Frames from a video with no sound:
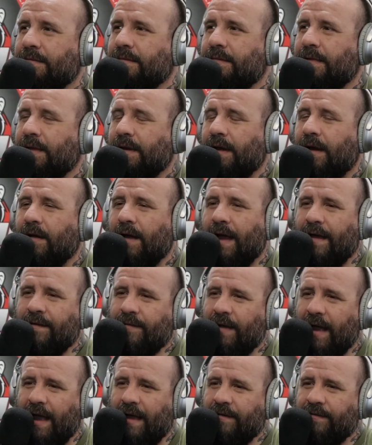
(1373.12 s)
you know,
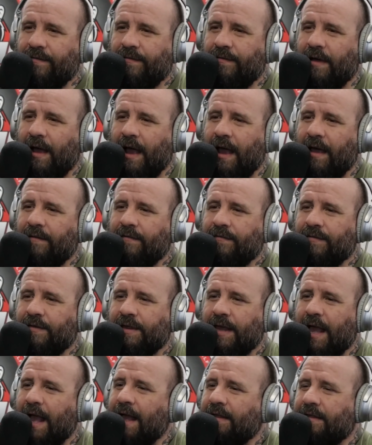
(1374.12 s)
I've
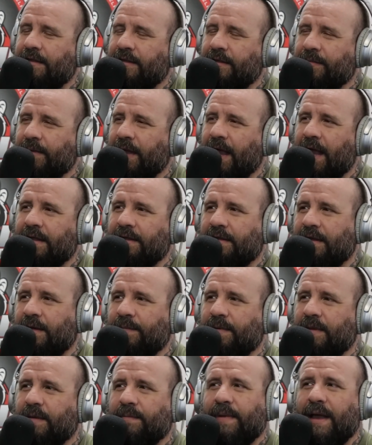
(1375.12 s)
sized some guys up
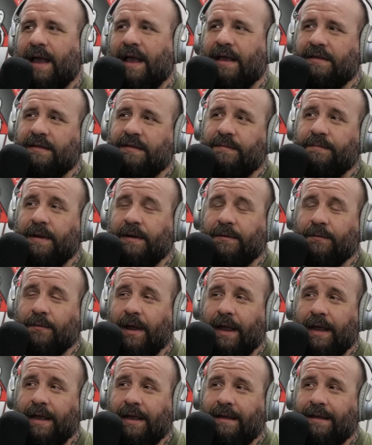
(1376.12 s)
in the past and been
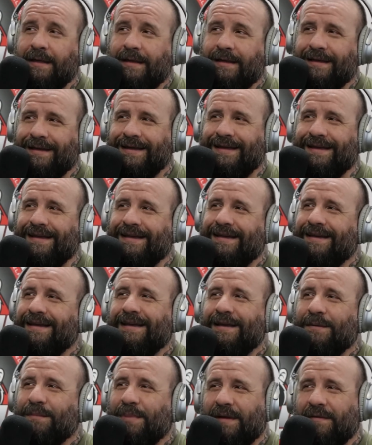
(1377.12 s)
right.
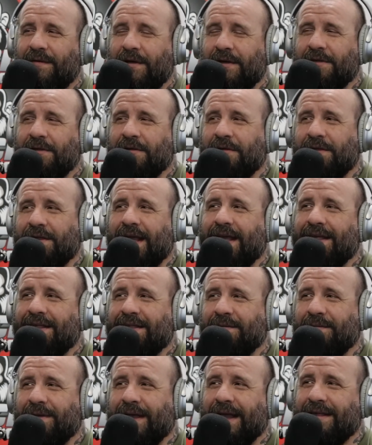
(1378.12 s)
But I've also sized
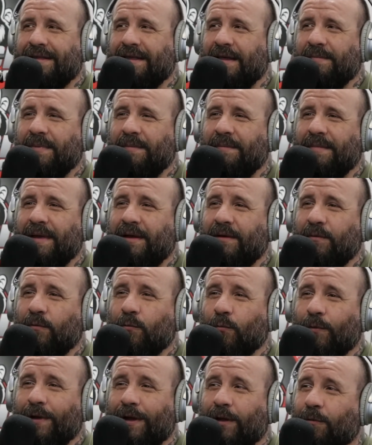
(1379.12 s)
some guys up and been
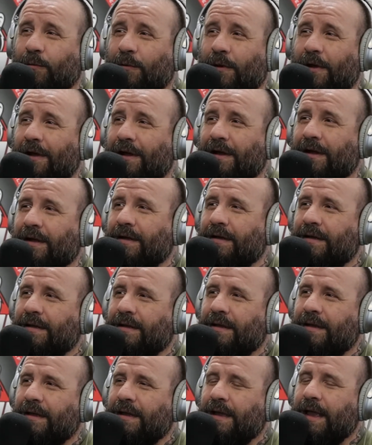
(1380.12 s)
real wrong.
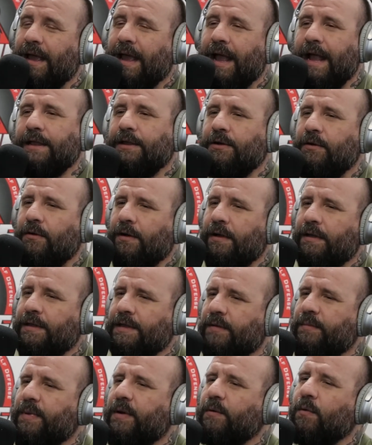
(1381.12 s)
And you know what else
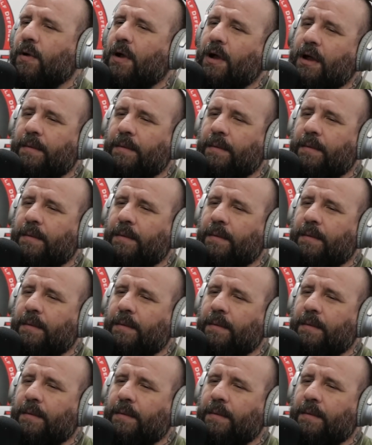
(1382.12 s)
I've been wrong